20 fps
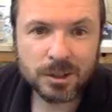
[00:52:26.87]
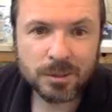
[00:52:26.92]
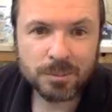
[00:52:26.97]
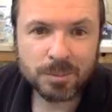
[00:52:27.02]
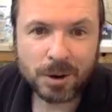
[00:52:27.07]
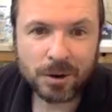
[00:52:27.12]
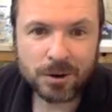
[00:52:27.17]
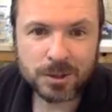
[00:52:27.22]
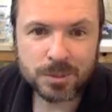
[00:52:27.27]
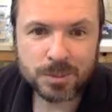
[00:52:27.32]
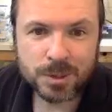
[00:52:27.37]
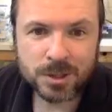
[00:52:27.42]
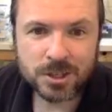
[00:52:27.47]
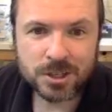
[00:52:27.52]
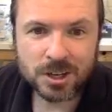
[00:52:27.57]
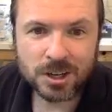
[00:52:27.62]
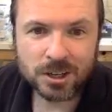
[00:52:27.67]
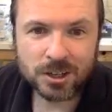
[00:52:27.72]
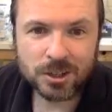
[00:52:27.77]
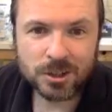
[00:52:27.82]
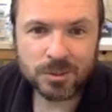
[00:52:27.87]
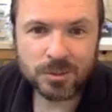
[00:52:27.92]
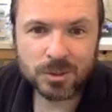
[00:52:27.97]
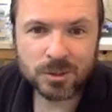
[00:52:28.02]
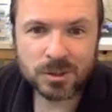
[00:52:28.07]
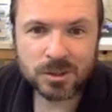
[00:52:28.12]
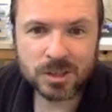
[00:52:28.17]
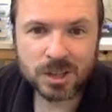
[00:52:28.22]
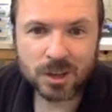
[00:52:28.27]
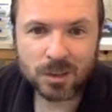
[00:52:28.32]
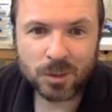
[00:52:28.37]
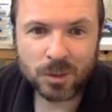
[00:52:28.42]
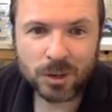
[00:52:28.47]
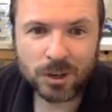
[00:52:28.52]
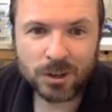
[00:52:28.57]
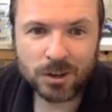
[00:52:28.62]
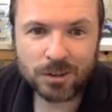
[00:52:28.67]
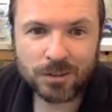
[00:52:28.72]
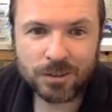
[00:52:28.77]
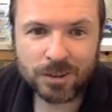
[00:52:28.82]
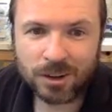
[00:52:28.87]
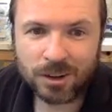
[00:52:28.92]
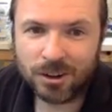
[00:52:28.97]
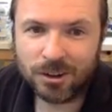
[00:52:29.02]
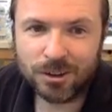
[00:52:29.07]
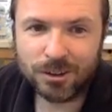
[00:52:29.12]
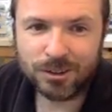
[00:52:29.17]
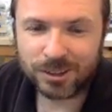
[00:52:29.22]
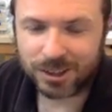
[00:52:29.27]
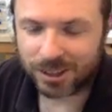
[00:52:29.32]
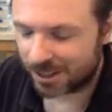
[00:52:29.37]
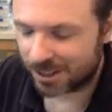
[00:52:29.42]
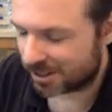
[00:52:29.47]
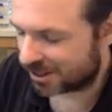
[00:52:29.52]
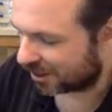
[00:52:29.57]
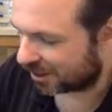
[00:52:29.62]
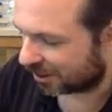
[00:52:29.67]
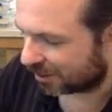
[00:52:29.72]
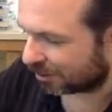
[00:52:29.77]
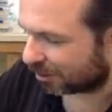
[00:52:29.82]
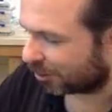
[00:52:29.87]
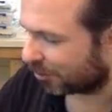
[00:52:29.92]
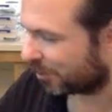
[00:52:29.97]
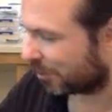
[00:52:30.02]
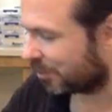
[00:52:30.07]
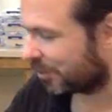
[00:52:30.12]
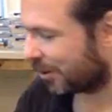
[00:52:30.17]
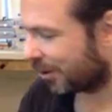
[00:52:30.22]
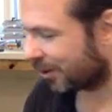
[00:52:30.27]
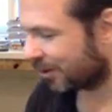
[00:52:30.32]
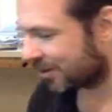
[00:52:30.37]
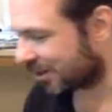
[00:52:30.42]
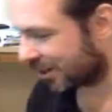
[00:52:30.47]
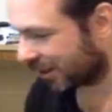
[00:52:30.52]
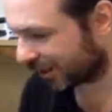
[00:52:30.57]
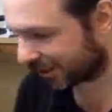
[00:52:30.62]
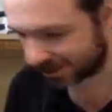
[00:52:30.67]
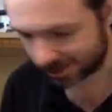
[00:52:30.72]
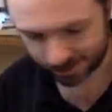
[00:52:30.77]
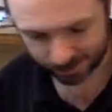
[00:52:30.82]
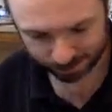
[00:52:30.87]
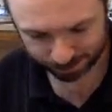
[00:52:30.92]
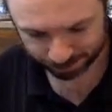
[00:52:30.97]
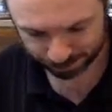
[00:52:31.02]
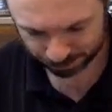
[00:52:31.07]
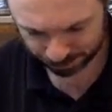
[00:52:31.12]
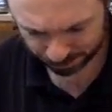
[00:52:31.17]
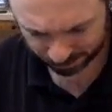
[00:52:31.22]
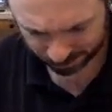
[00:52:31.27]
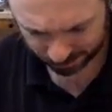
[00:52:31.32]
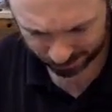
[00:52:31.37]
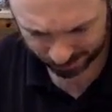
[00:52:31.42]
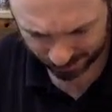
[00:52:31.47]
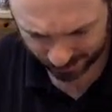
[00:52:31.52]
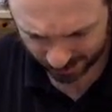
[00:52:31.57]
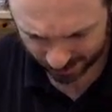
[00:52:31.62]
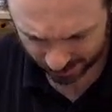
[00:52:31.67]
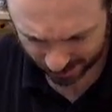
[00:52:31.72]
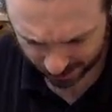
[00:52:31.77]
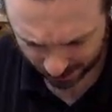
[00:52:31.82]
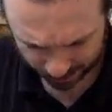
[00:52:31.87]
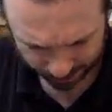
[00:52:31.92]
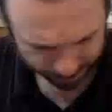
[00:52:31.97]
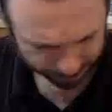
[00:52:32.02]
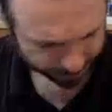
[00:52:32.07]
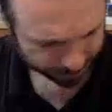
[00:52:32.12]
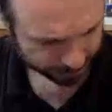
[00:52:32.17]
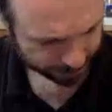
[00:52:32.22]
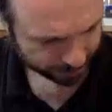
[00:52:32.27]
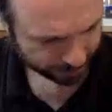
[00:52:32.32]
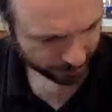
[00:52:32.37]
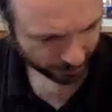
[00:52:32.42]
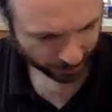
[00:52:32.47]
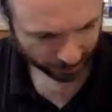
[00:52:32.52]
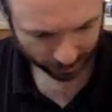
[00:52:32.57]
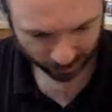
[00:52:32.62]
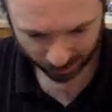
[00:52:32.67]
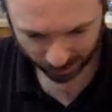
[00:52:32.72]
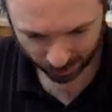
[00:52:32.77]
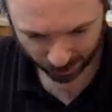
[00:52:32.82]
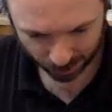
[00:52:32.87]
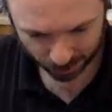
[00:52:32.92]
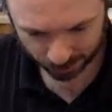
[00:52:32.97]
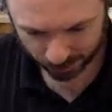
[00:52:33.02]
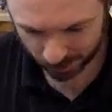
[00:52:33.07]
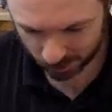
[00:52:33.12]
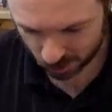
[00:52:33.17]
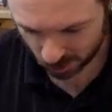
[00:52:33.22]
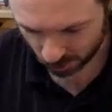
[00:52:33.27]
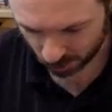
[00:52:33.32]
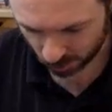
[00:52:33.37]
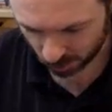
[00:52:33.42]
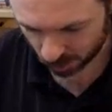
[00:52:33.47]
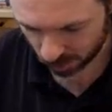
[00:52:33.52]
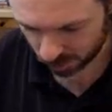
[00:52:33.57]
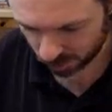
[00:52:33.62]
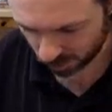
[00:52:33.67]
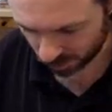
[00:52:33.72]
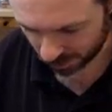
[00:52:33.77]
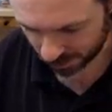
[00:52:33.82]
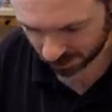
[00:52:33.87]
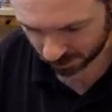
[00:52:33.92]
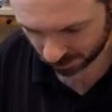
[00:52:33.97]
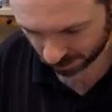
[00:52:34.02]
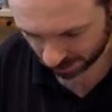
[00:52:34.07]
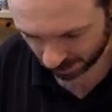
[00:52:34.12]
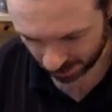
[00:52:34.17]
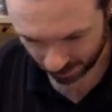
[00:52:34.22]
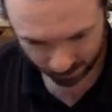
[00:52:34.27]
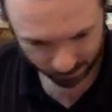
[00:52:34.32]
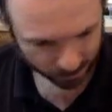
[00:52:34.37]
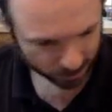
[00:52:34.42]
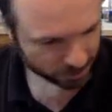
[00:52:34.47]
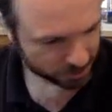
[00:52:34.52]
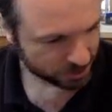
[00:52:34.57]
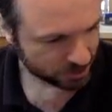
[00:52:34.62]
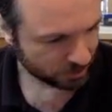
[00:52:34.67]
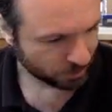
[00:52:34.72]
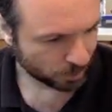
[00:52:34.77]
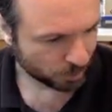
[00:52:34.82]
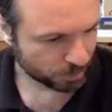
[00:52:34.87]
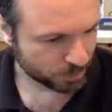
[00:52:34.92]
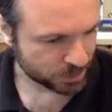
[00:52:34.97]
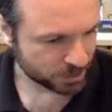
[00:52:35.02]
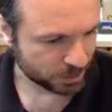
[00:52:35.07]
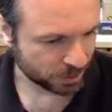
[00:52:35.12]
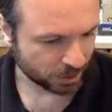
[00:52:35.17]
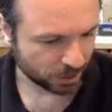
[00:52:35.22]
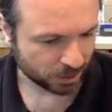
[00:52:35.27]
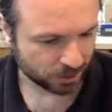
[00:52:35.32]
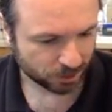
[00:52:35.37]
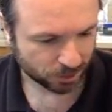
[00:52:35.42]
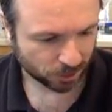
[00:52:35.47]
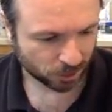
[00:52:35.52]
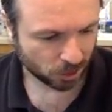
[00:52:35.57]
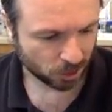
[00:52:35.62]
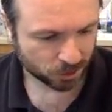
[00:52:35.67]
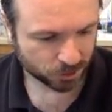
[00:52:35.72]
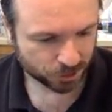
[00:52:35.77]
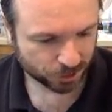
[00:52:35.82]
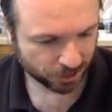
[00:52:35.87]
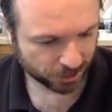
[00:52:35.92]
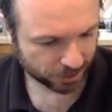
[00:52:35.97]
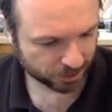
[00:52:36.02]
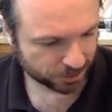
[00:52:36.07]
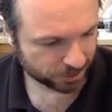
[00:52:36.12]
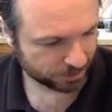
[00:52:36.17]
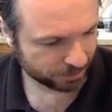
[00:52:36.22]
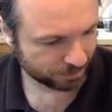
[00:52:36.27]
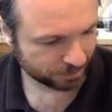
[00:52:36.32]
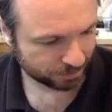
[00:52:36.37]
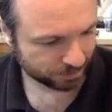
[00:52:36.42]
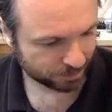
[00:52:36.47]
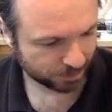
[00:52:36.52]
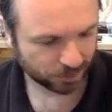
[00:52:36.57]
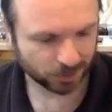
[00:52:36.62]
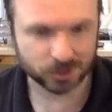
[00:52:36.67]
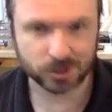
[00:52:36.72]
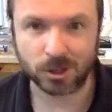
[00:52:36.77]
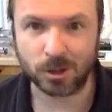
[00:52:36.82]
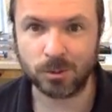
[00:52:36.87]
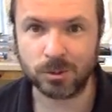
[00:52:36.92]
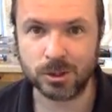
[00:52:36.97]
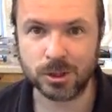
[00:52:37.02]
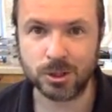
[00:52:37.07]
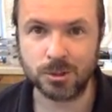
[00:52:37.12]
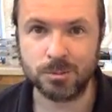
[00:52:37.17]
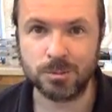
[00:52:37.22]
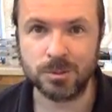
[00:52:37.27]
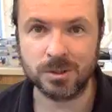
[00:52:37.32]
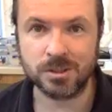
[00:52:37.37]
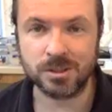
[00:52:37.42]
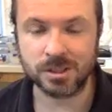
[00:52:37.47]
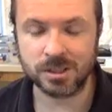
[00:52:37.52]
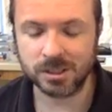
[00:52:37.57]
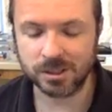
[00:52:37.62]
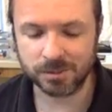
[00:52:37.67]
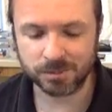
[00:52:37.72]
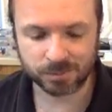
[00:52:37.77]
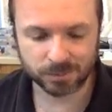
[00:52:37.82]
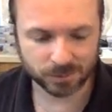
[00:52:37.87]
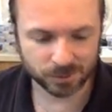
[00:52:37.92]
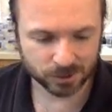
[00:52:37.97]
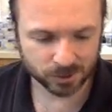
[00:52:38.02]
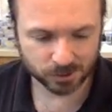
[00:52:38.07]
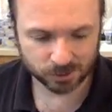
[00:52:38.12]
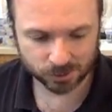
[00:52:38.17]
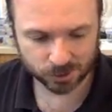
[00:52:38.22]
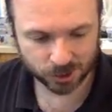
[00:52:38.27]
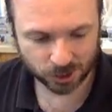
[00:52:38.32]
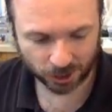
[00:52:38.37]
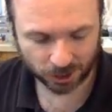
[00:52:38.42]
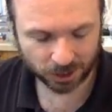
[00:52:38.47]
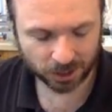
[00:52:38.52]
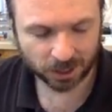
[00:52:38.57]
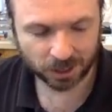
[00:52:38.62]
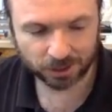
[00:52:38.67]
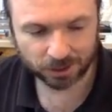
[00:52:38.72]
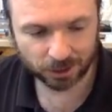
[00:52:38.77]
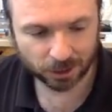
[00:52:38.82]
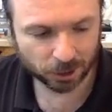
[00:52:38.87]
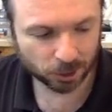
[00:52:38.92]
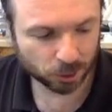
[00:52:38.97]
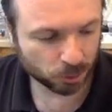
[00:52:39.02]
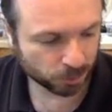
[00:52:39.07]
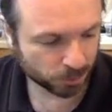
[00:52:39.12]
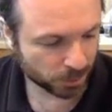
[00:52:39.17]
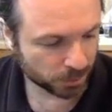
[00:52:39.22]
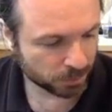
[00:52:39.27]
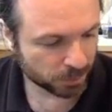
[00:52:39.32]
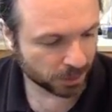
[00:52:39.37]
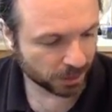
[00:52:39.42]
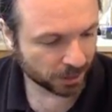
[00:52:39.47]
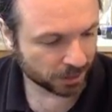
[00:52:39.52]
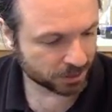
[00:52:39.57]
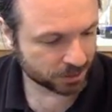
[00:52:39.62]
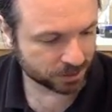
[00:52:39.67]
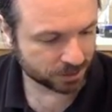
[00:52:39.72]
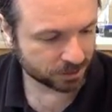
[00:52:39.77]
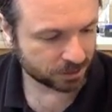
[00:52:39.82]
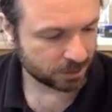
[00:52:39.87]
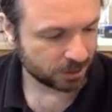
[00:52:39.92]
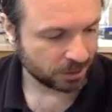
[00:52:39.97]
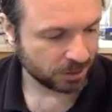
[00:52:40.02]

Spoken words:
Parents bitching at you because they're waiting on... Oh yeah, Steve, I remember those days. Yep. Yeah, I got into big trouble once with that because someone missed out on a contract because I was too busy checking out the local BBS